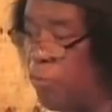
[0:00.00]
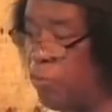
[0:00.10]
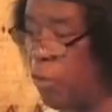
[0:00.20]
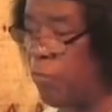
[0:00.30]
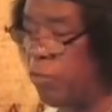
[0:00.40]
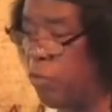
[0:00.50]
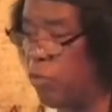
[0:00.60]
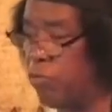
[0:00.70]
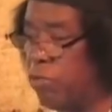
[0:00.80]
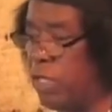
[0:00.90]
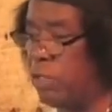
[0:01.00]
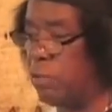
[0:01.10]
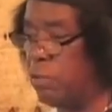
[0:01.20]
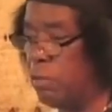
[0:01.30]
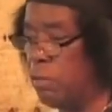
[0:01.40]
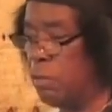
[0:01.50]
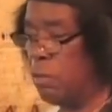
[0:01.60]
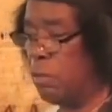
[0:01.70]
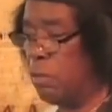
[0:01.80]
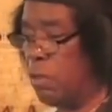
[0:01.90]
preserving your estate.
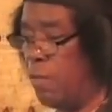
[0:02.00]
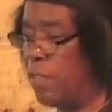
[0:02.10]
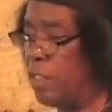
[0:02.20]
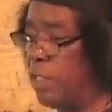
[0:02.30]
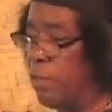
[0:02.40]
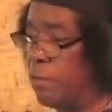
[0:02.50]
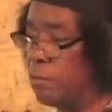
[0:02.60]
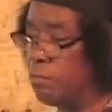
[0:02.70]
Are we clear?